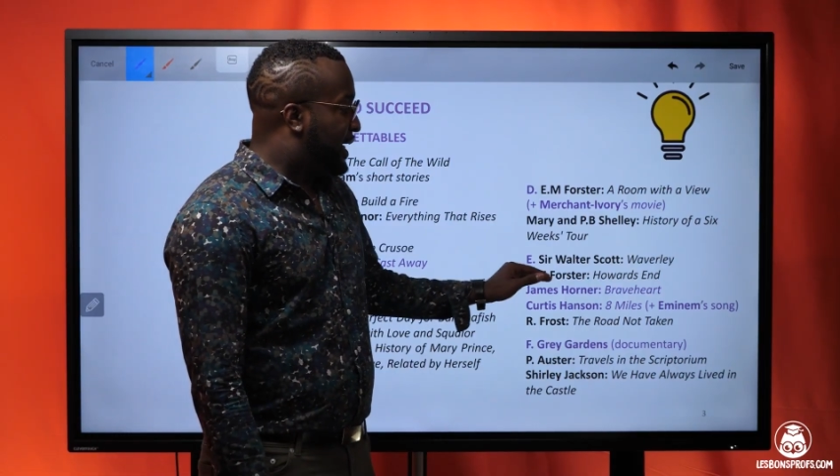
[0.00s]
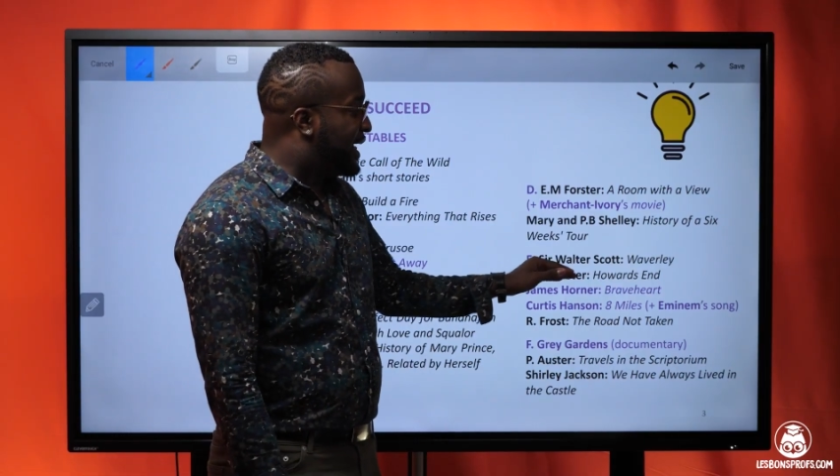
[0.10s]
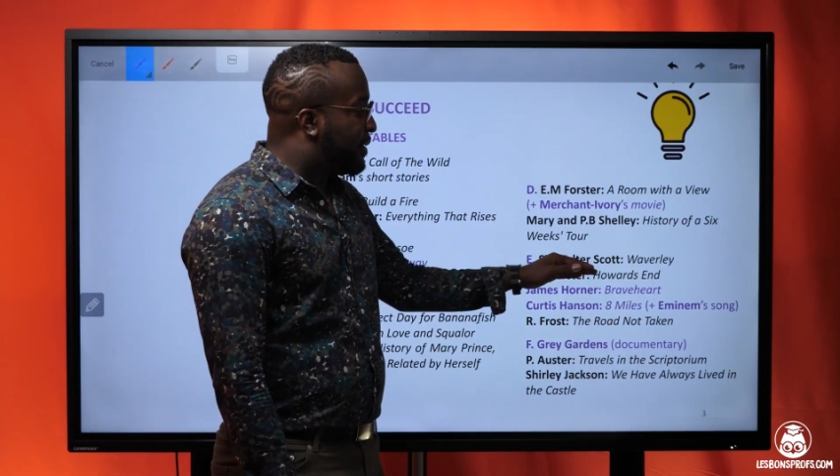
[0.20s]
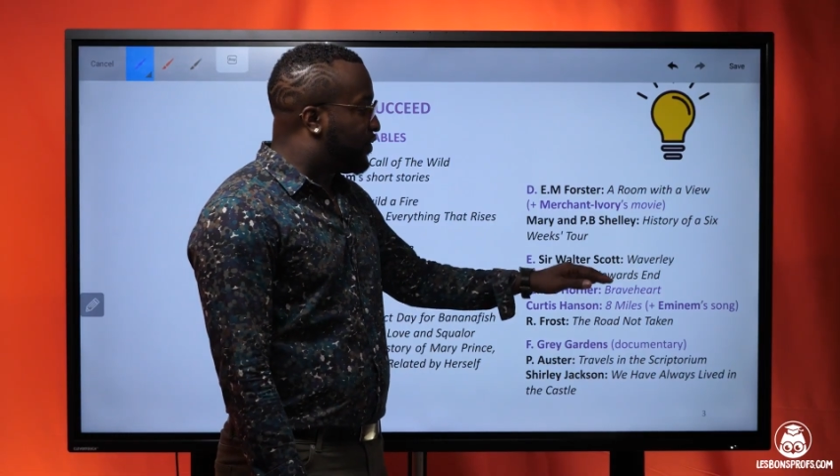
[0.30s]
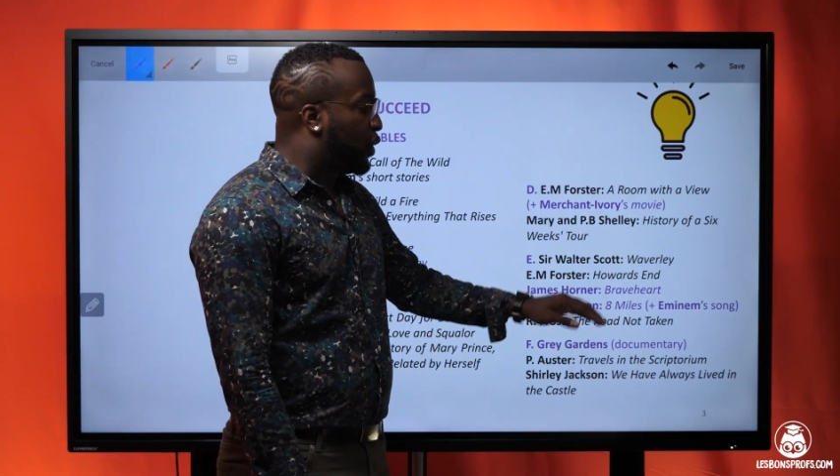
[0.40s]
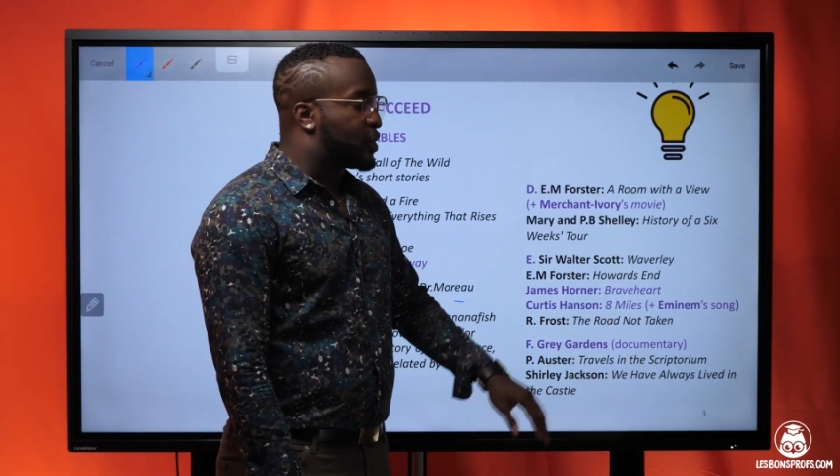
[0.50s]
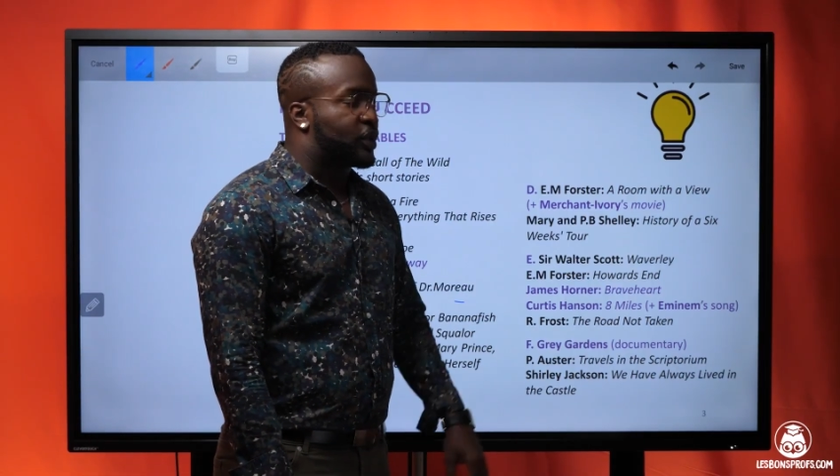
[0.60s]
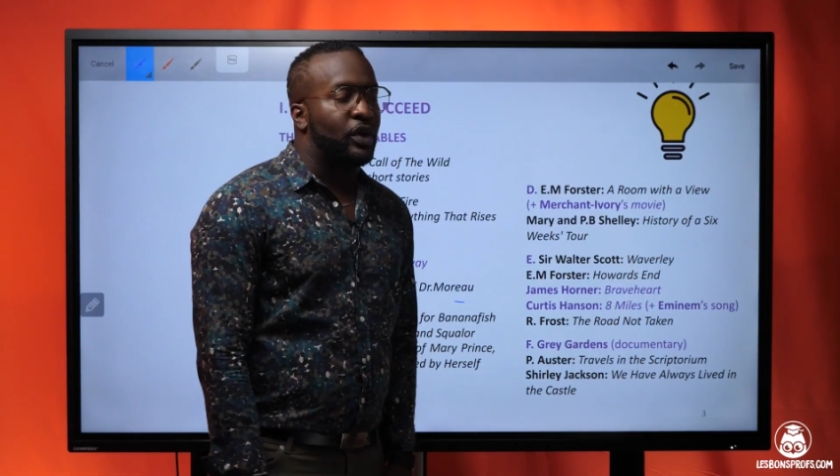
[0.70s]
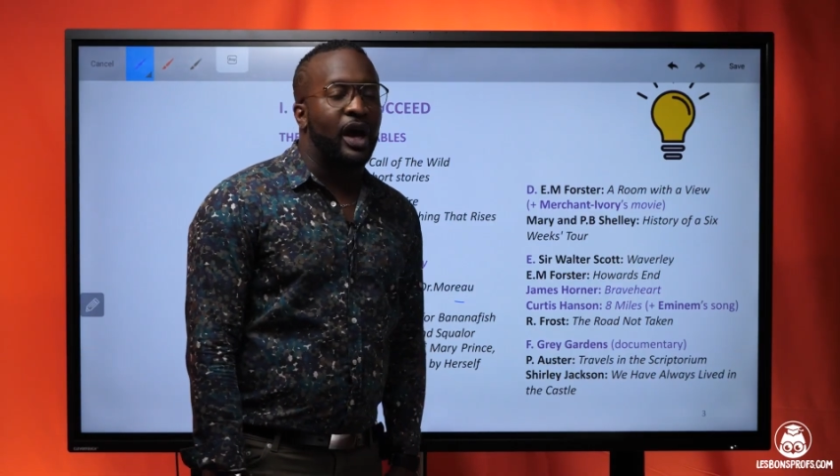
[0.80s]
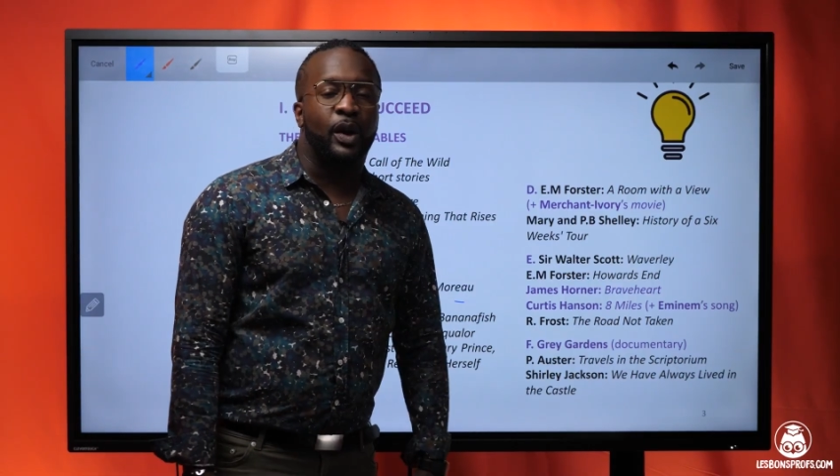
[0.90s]
E.M.
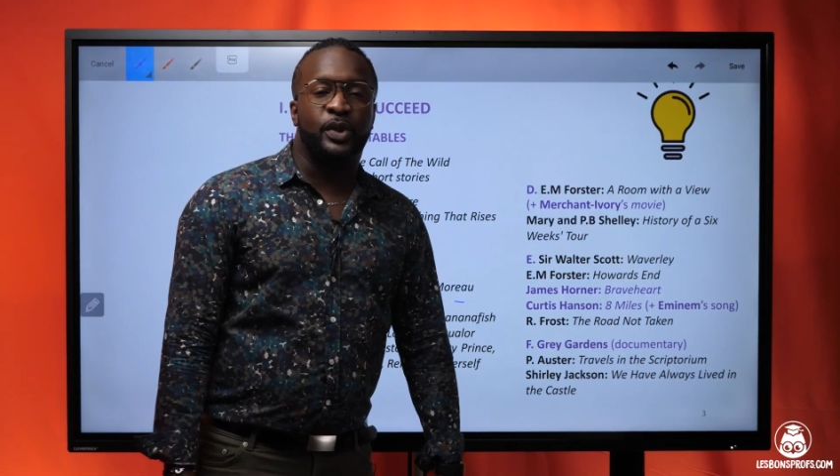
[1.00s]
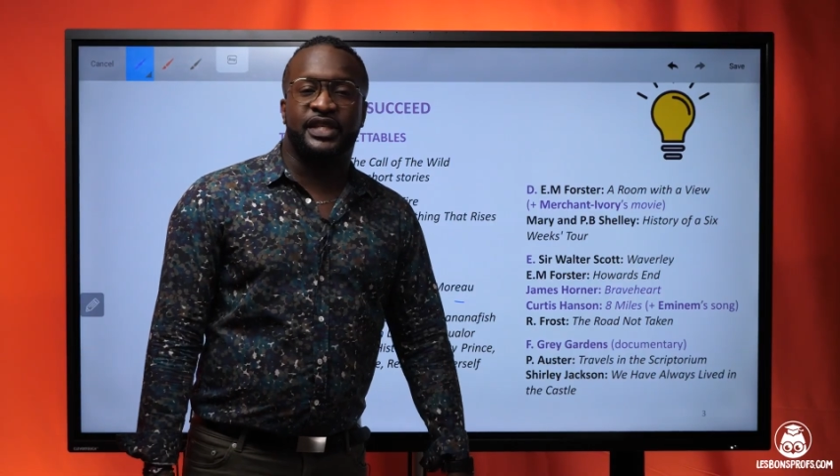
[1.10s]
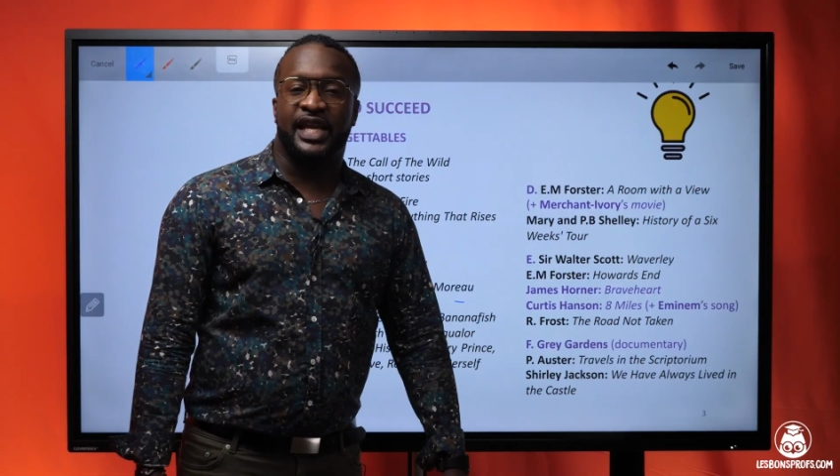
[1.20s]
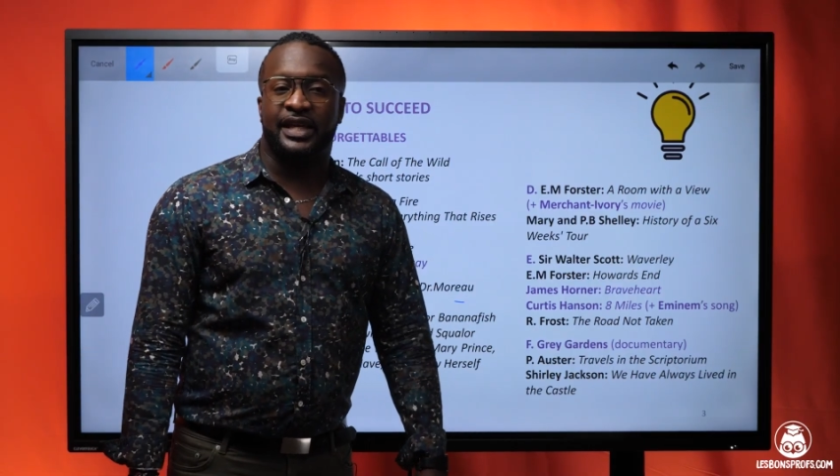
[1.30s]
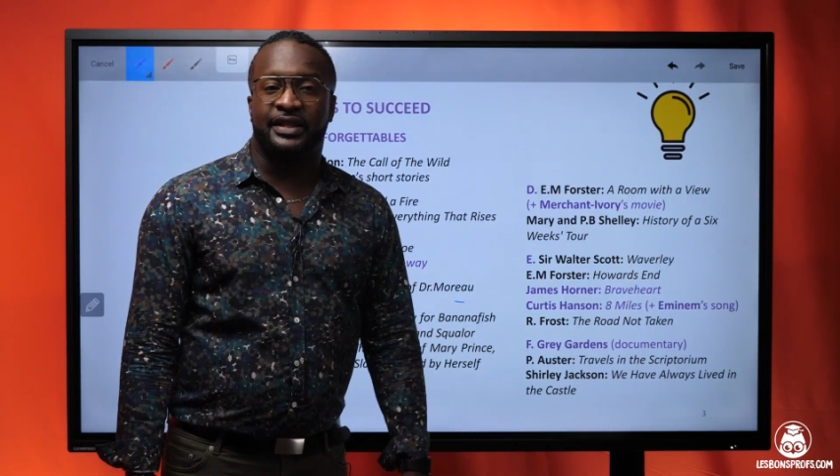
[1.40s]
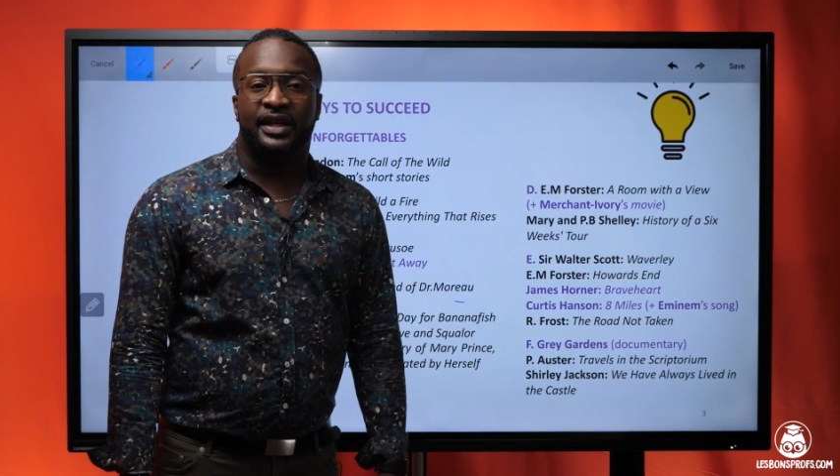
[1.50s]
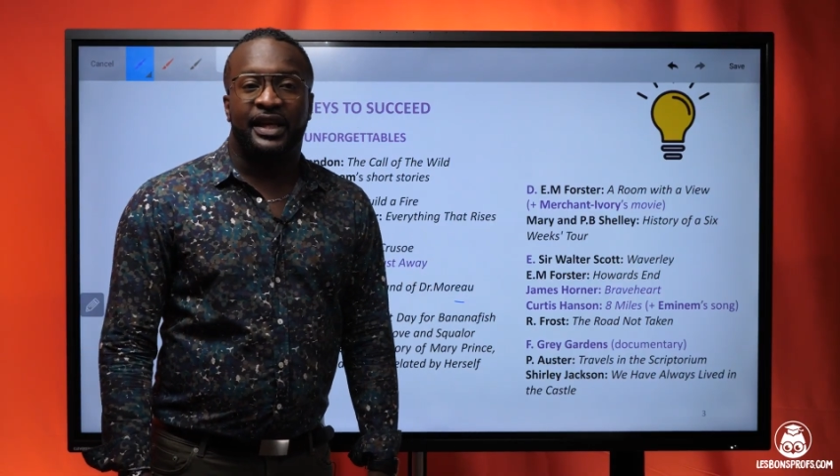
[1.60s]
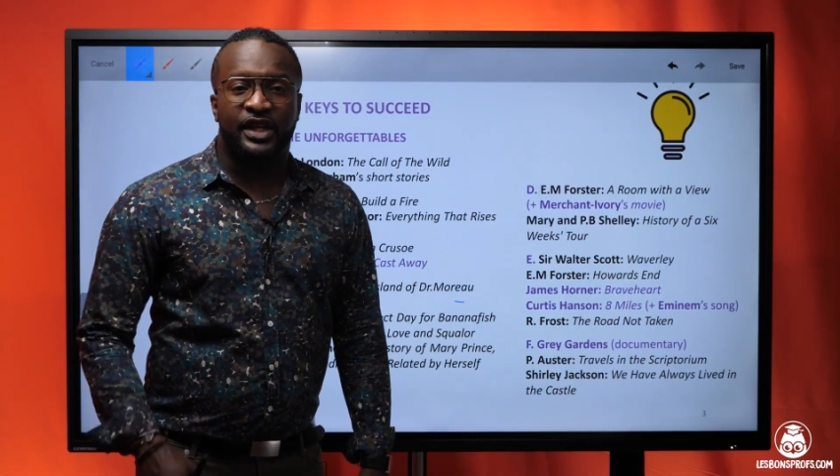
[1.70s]
Forster, Howard's End,